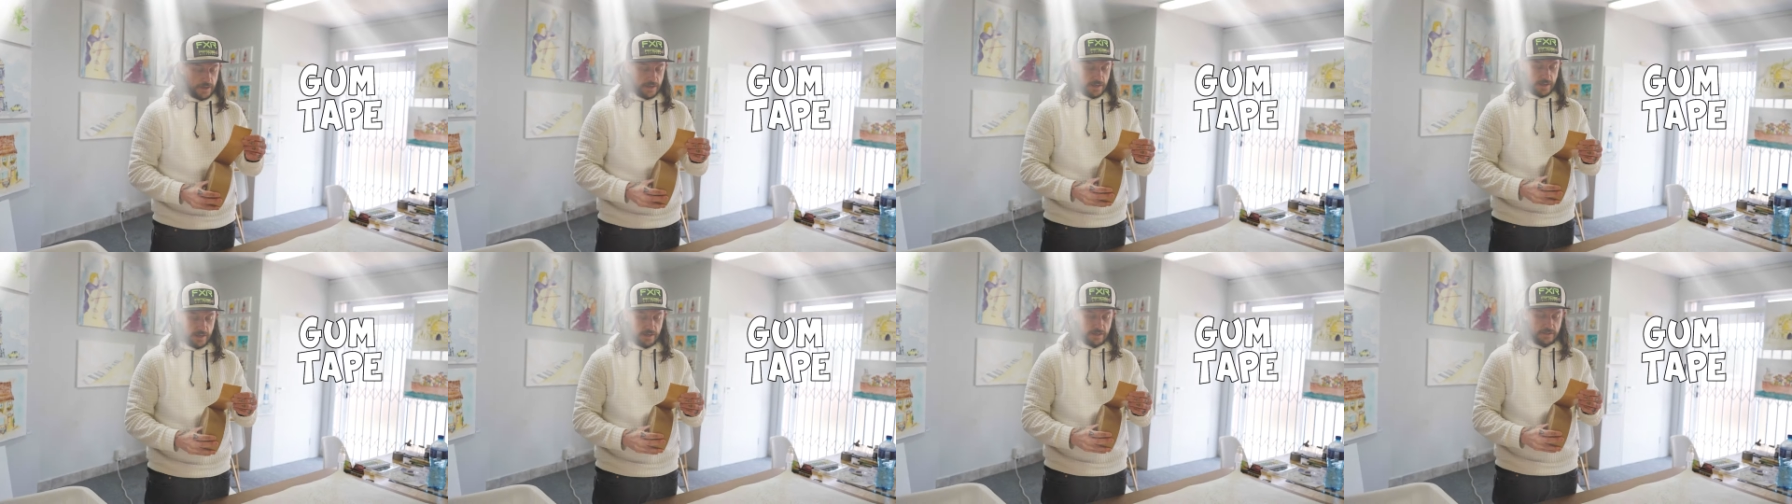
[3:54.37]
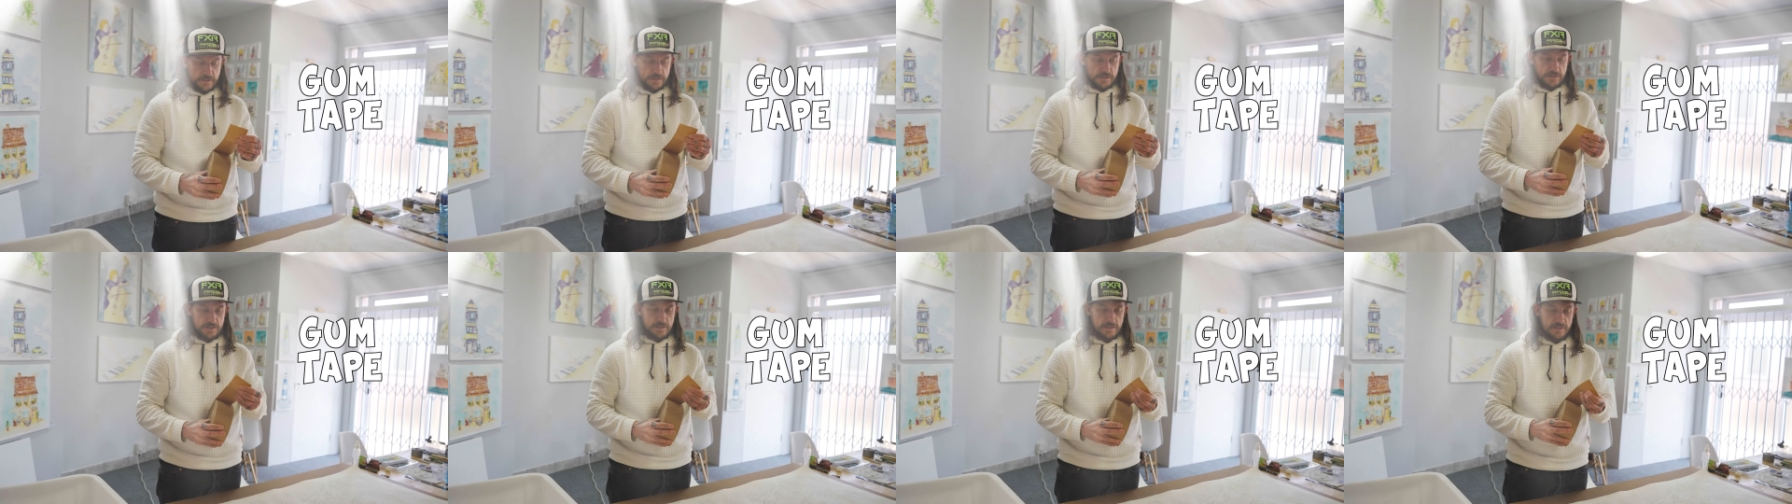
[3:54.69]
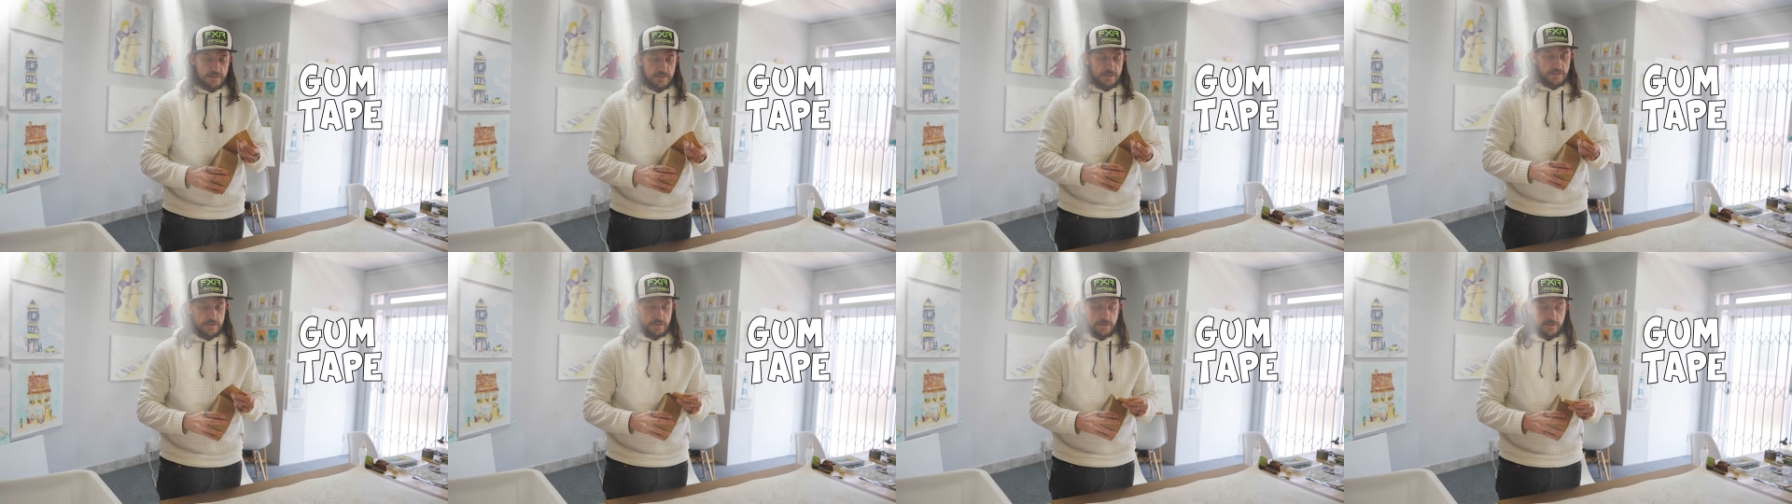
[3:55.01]

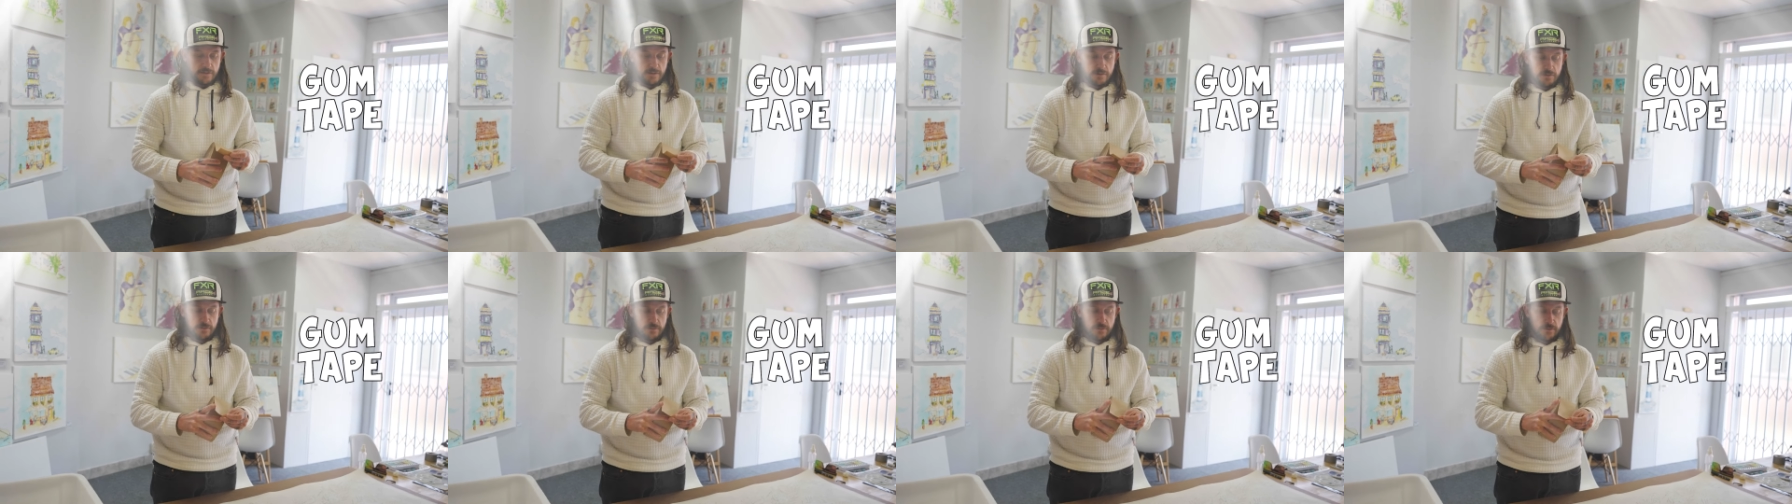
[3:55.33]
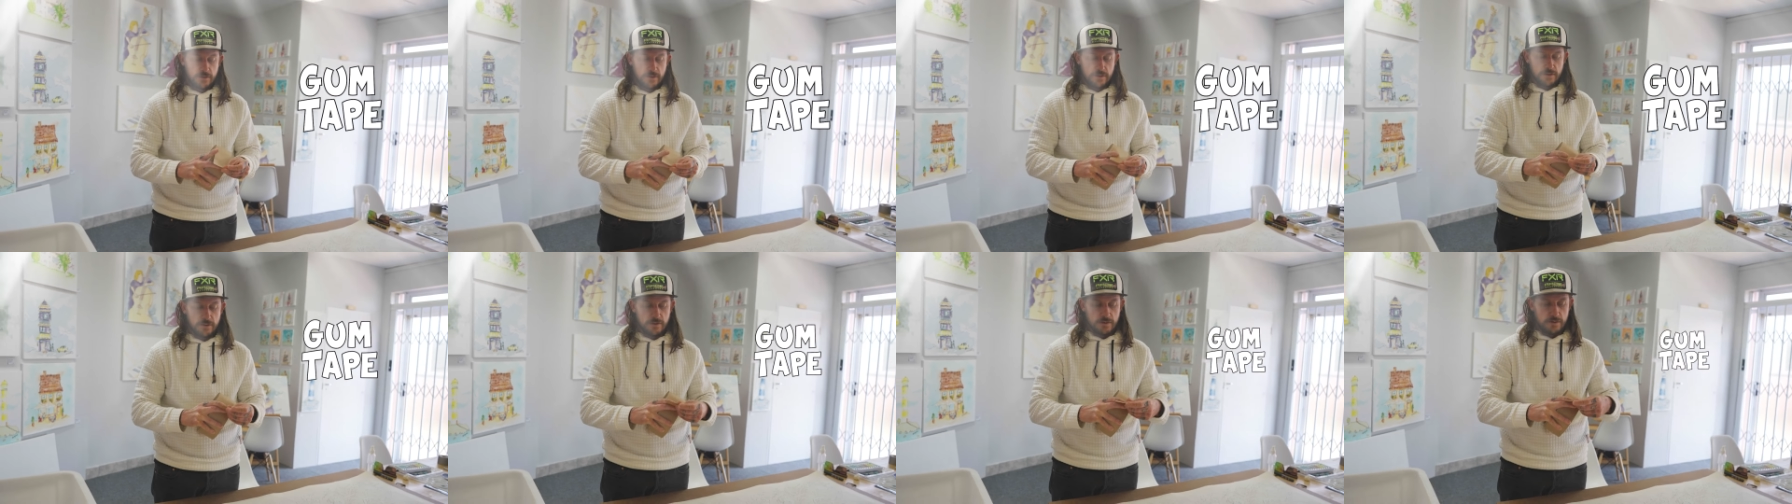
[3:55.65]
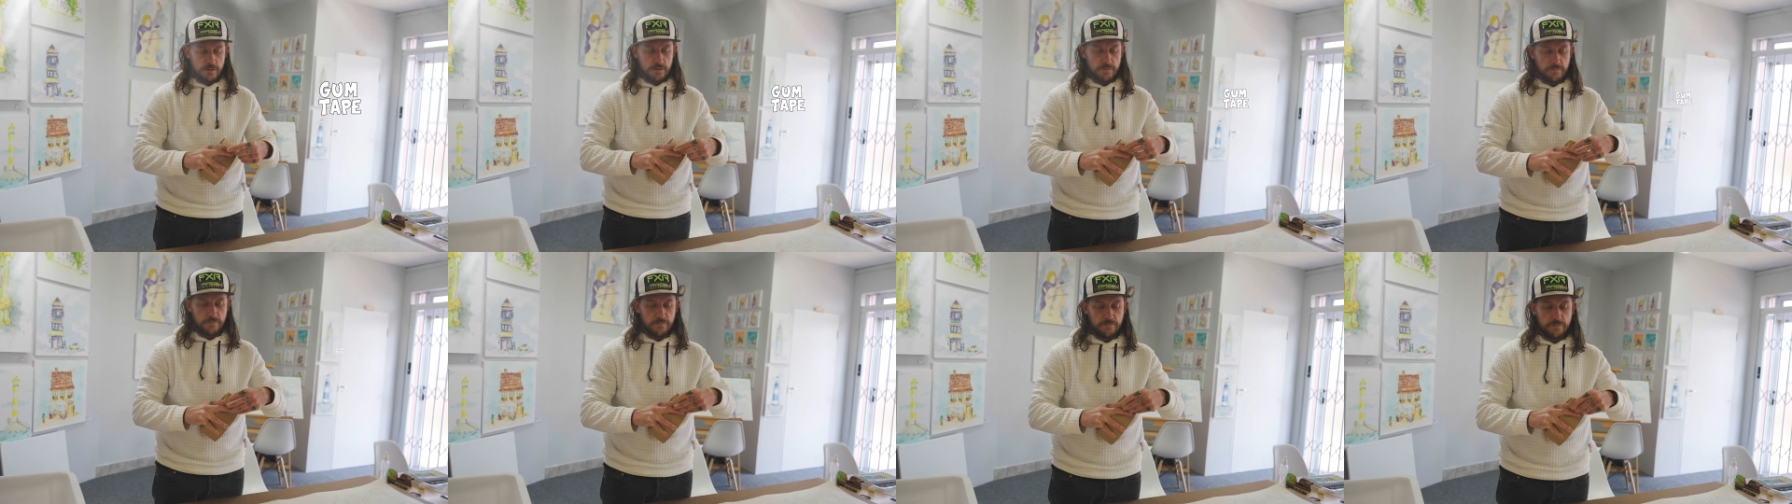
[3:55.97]
It's
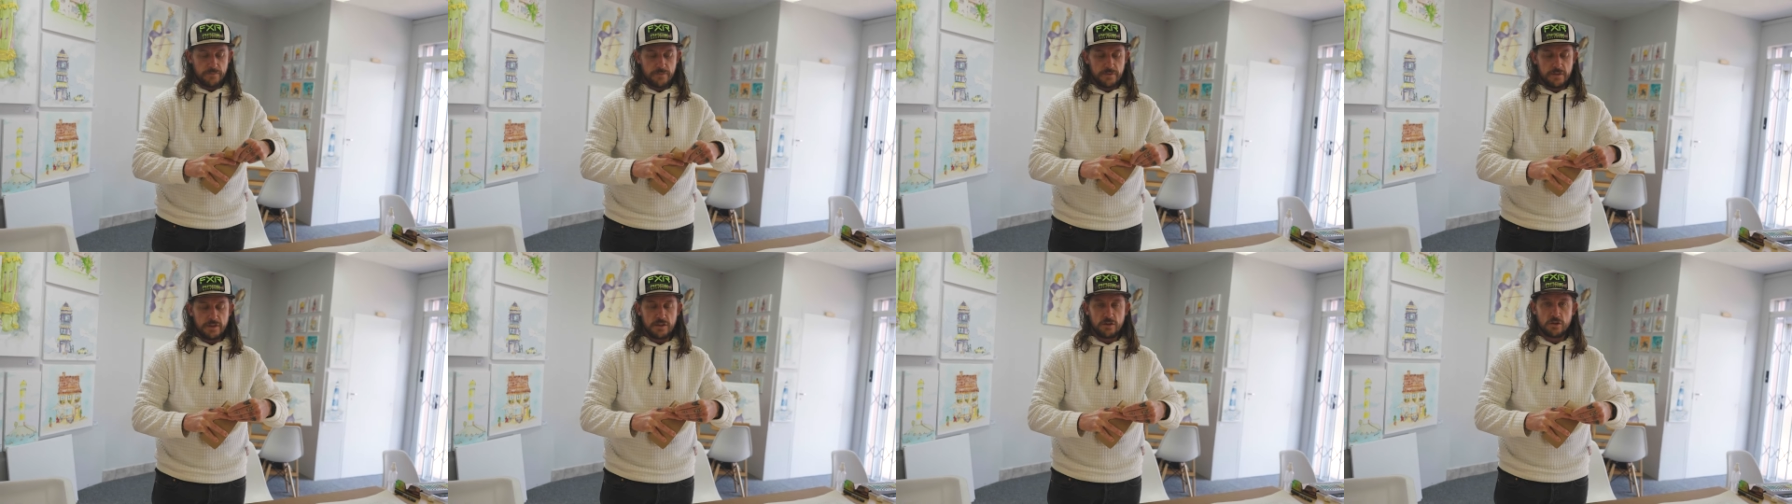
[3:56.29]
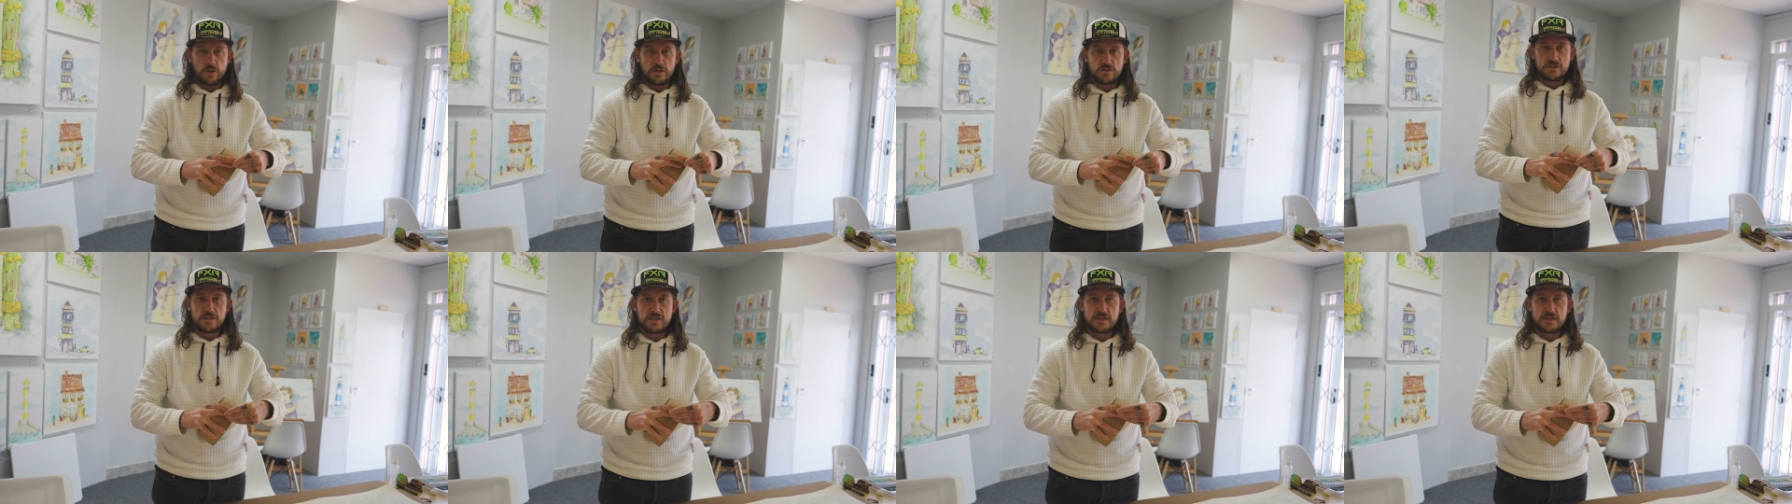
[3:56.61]
not